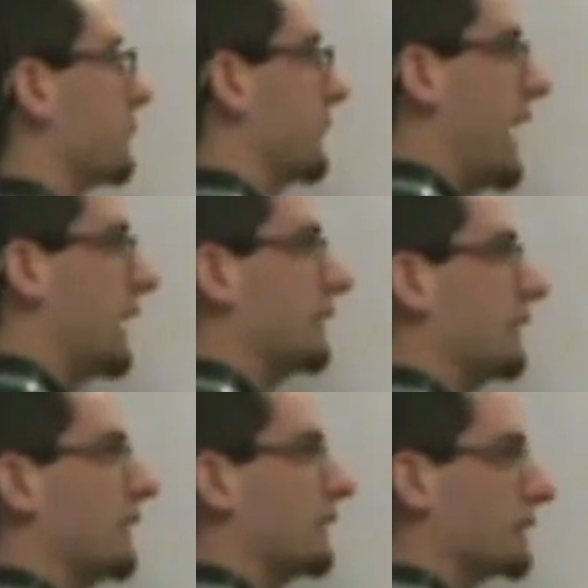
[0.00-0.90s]

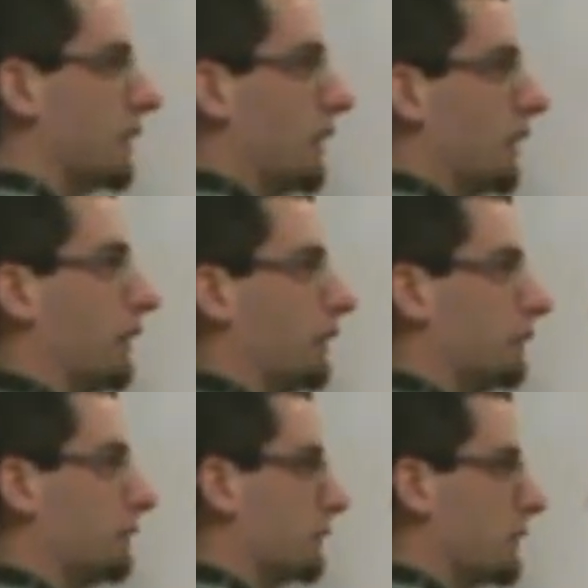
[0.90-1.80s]
reactant is a
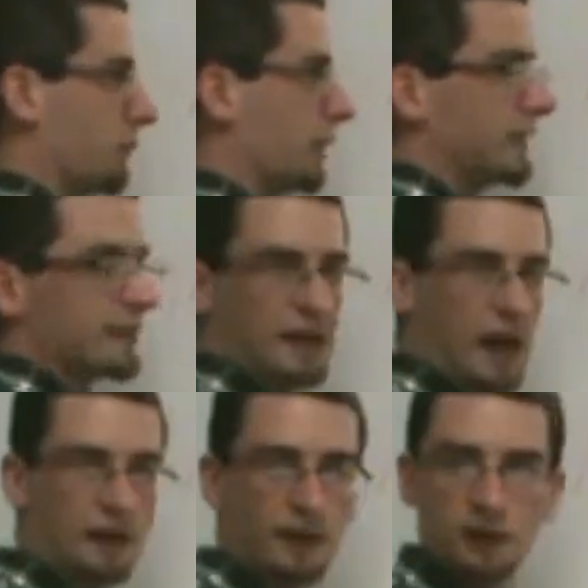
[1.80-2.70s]
complete
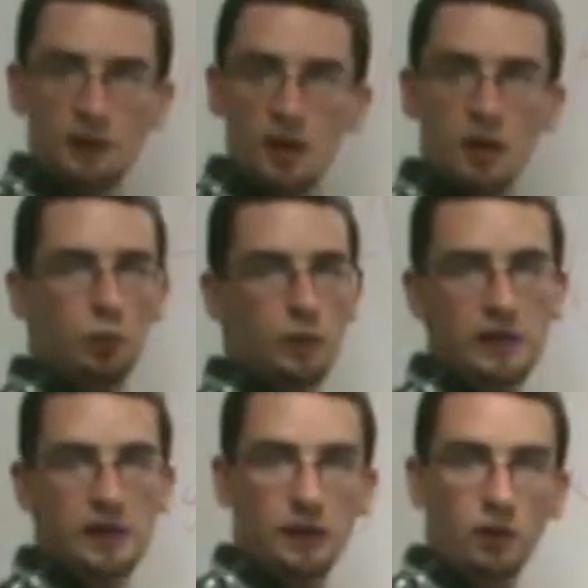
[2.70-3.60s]
solid,
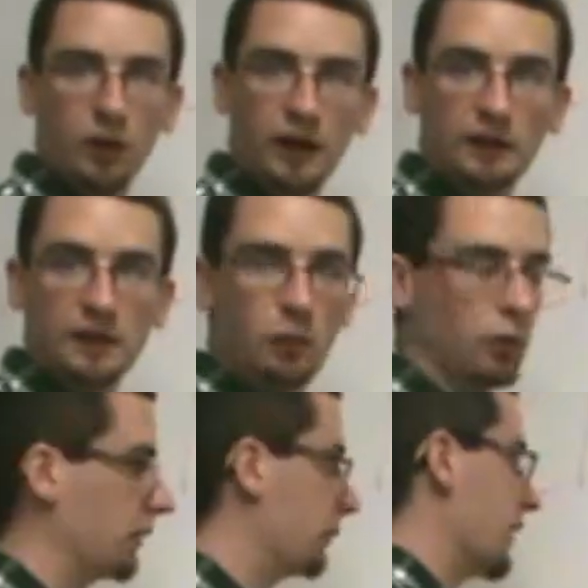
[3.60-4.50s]
we ignore it in the
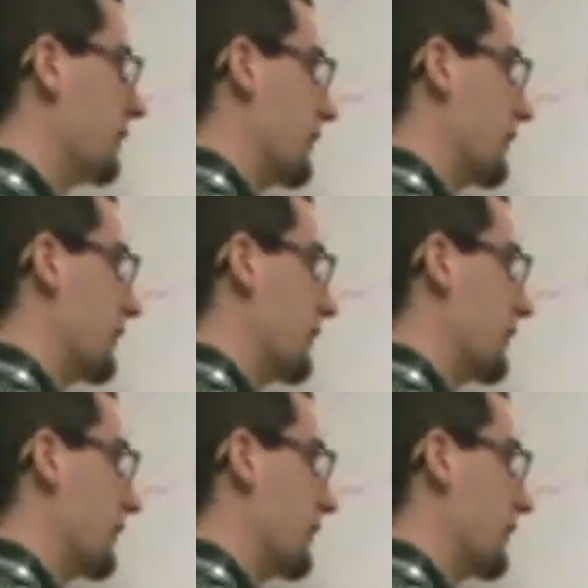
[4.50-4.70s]
equilibrium